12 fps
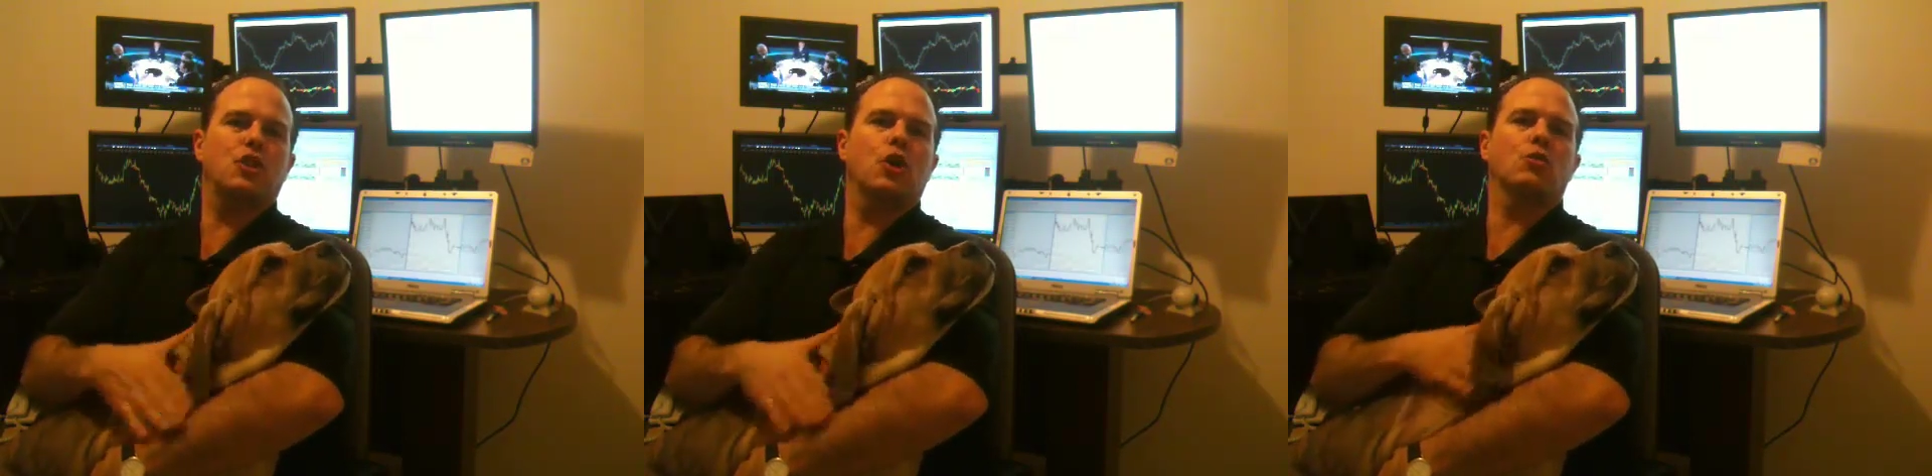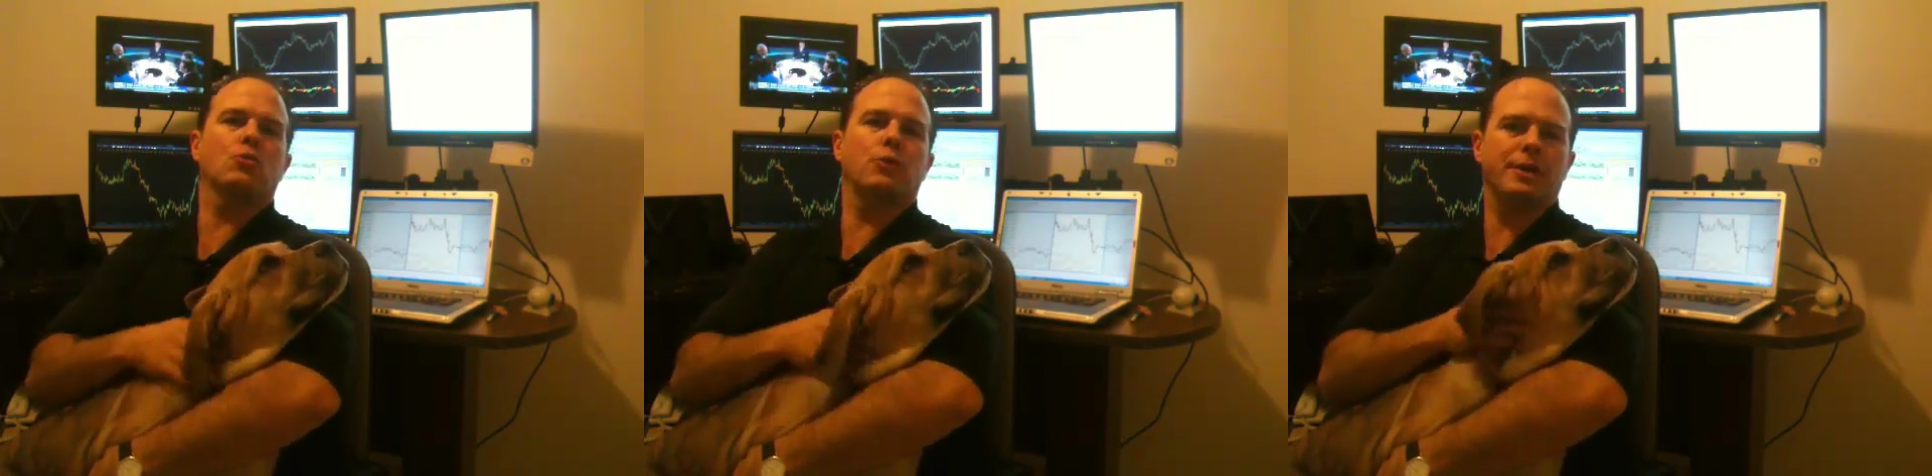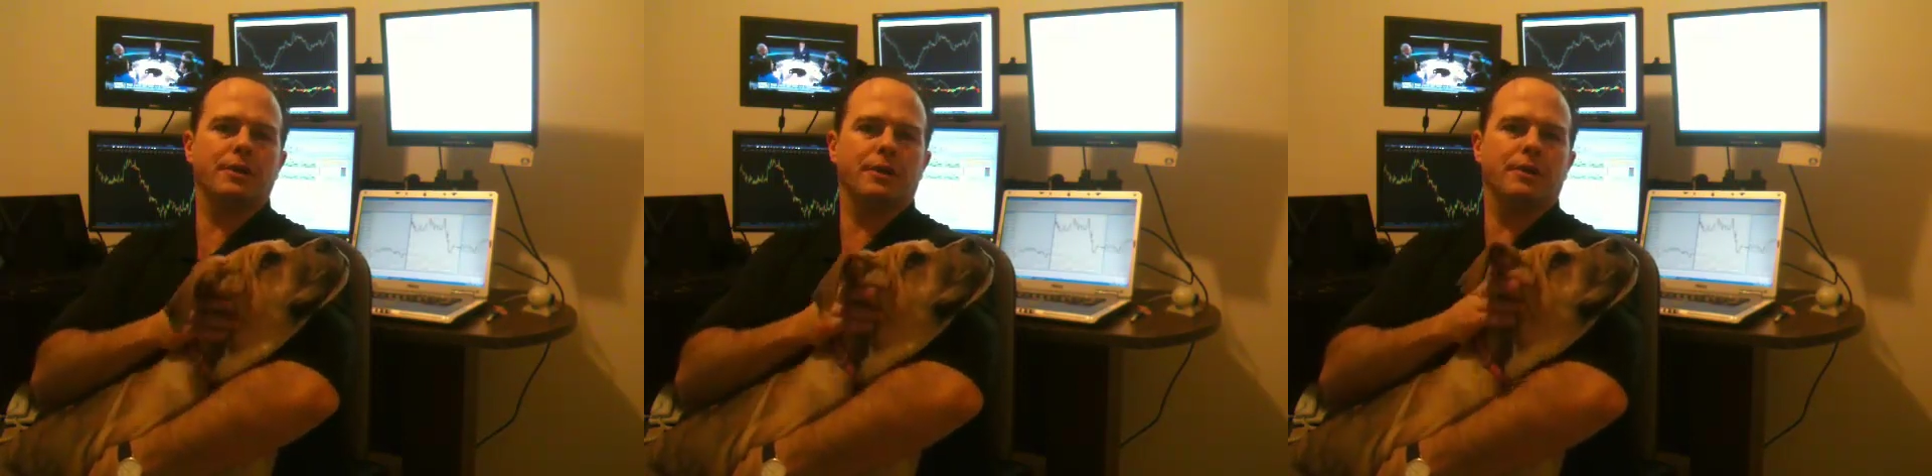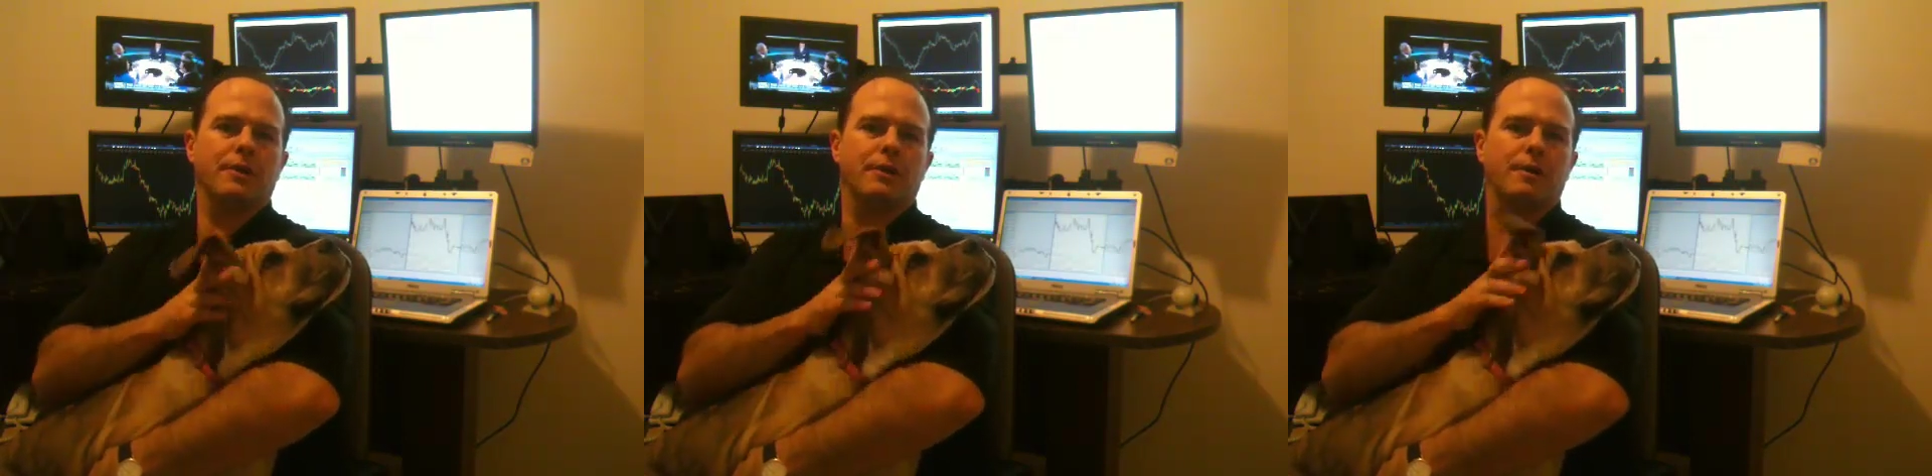
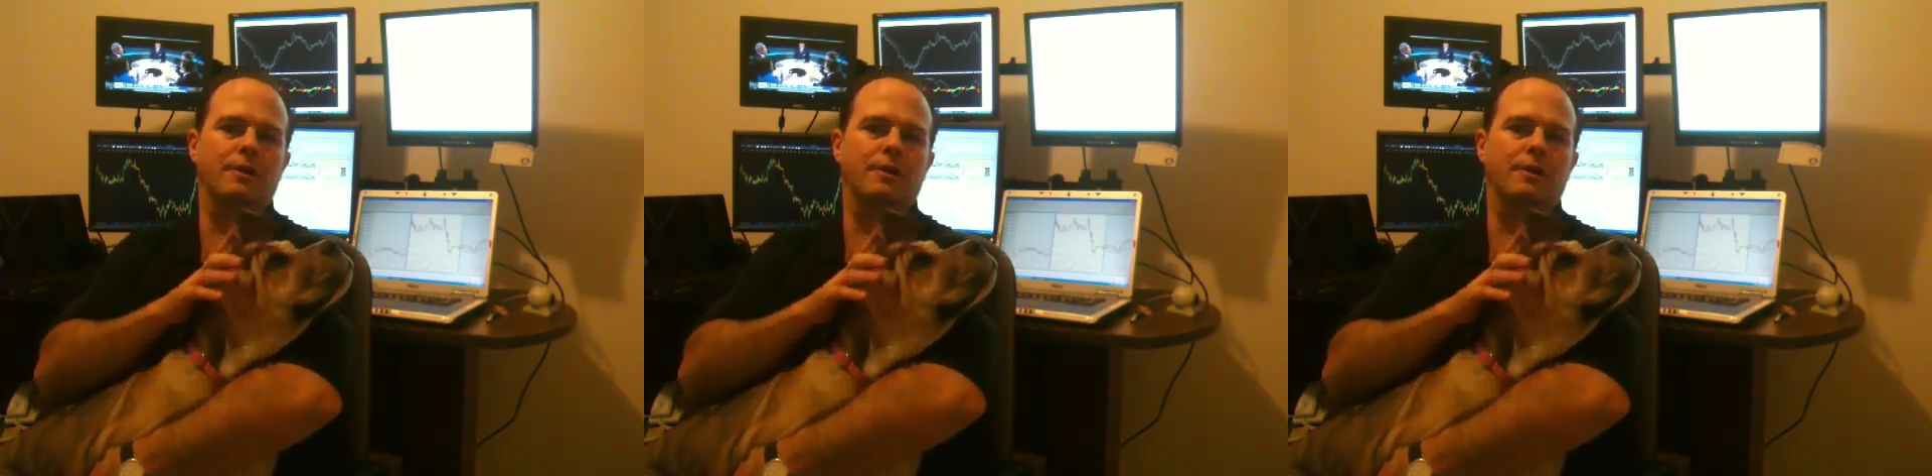career